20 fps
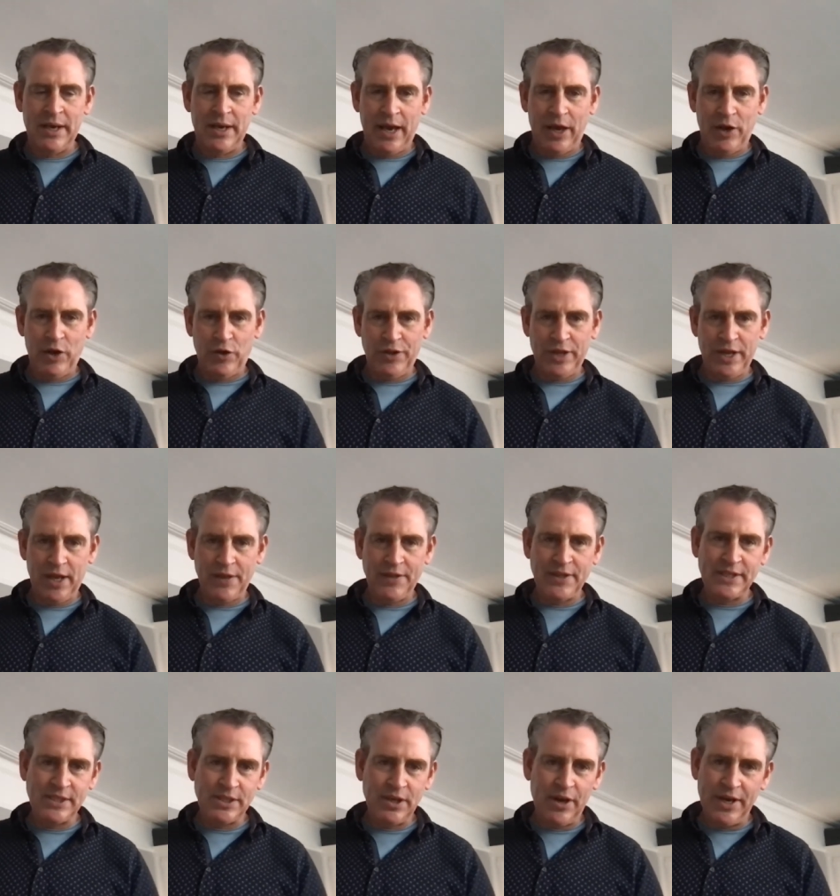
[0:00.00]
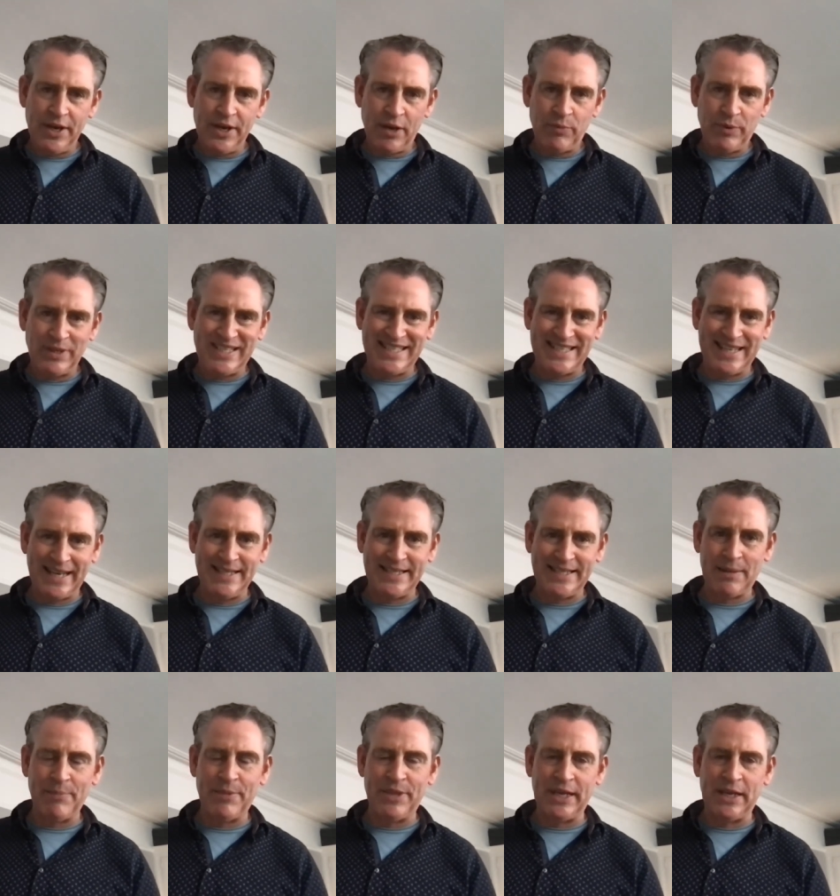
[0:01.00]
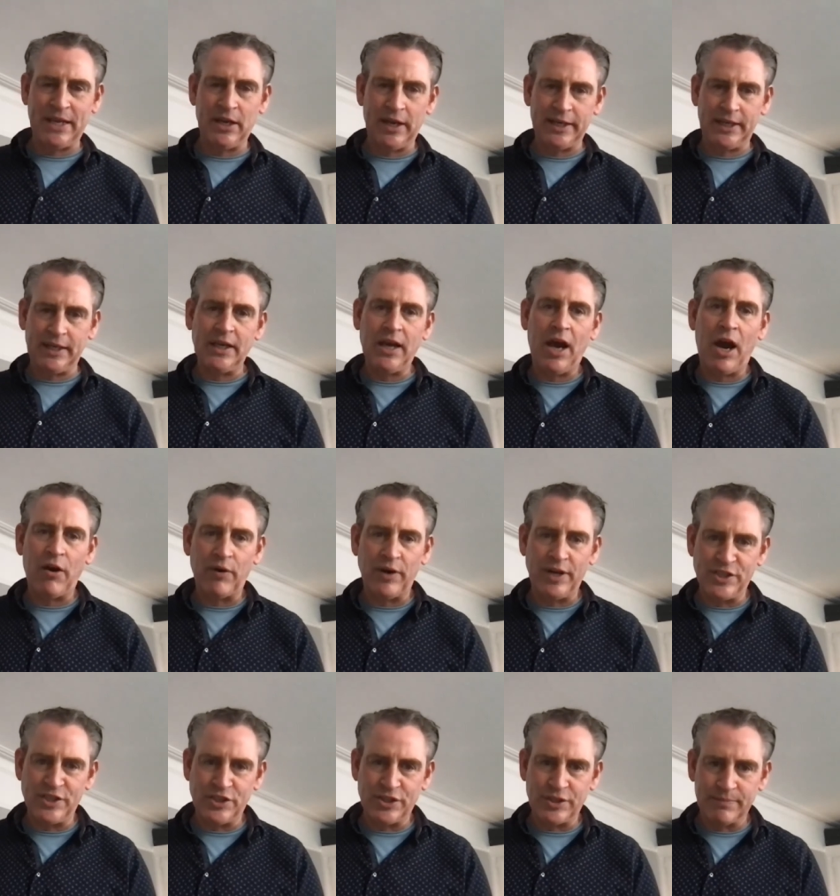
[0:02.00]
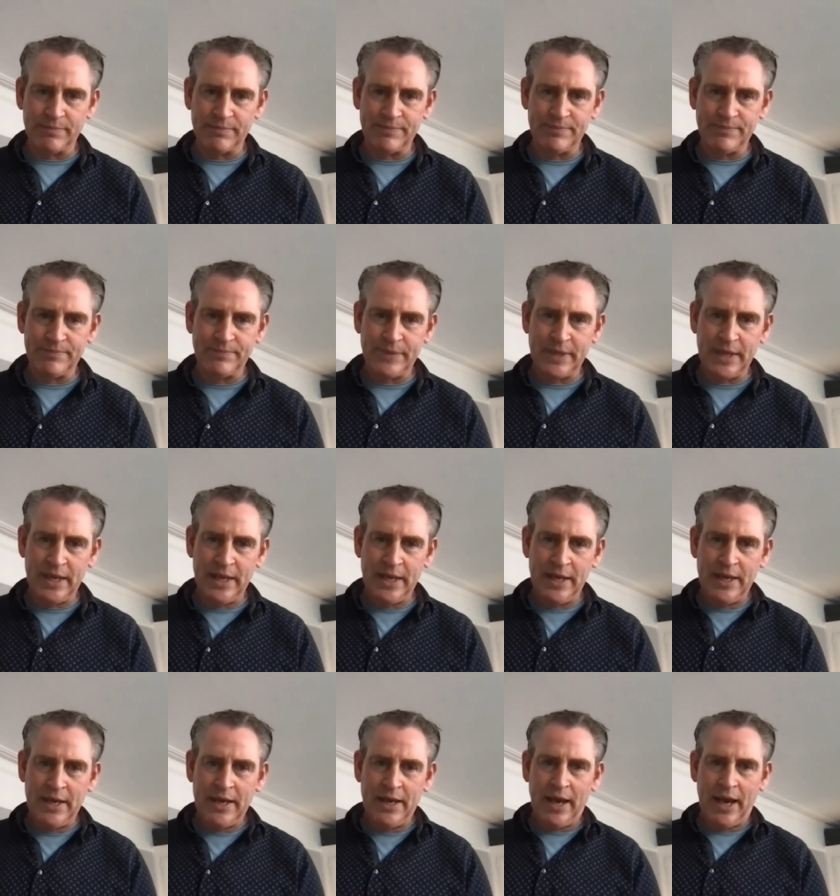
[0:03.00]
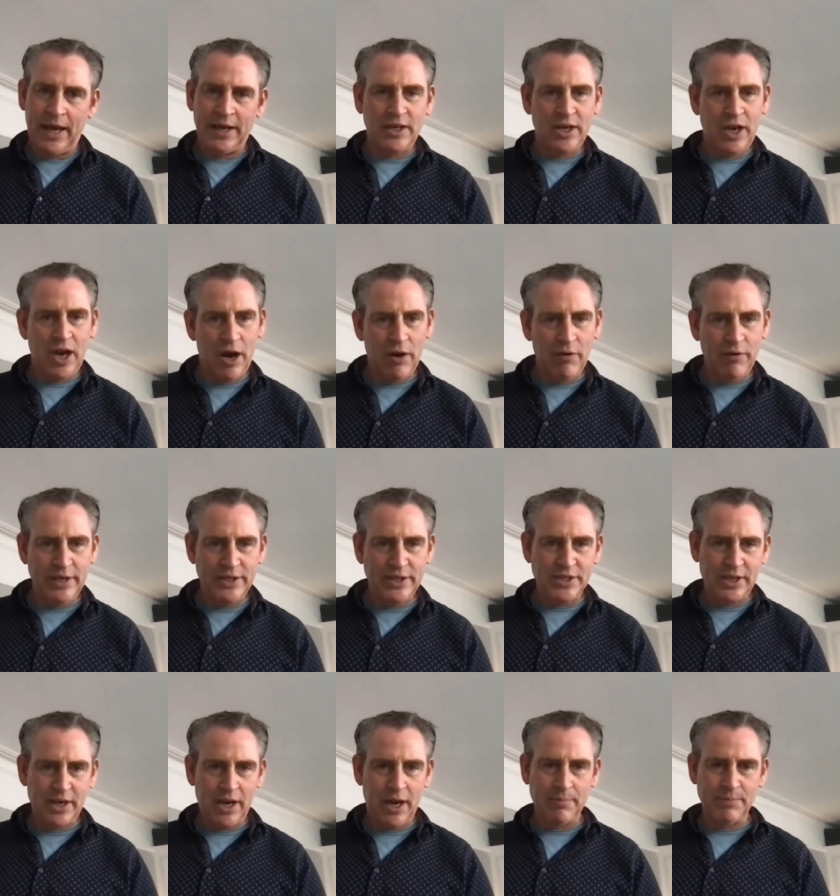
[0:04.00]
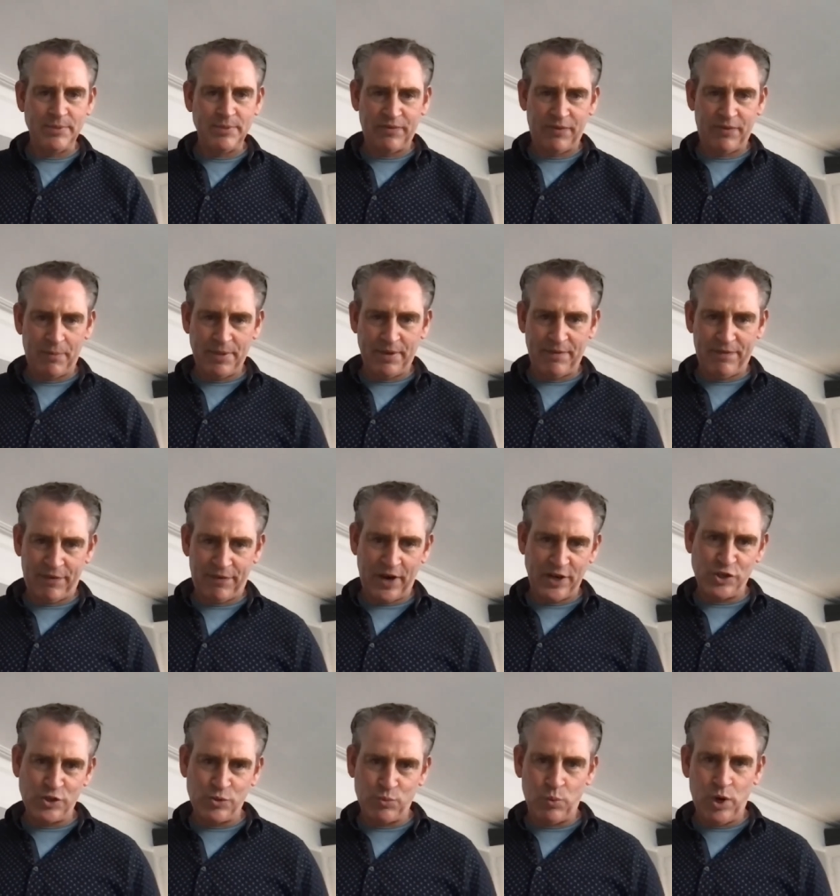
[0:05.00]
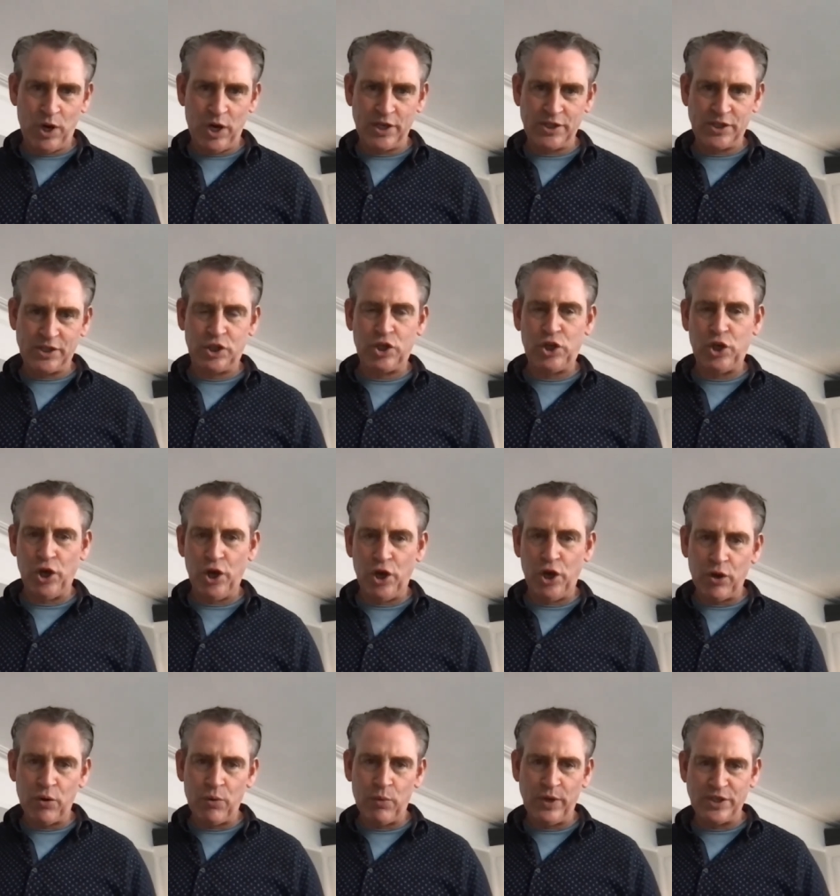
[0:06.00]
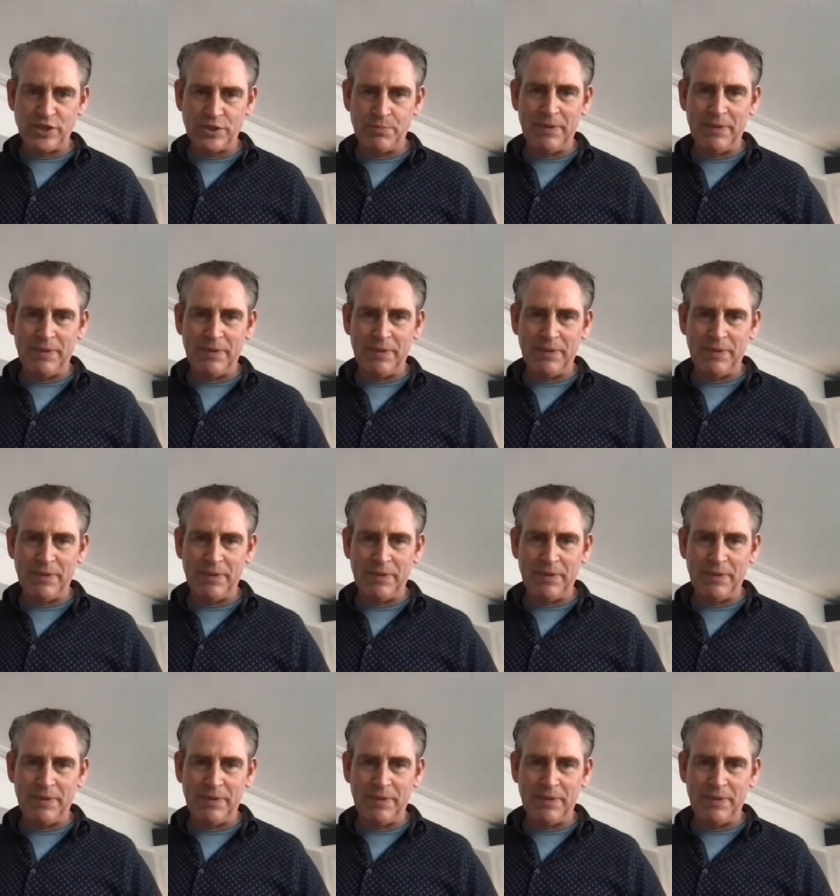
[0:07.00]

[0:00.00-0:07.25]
And on the other side, I would say something like courage. And courage comes from the French word cœur, which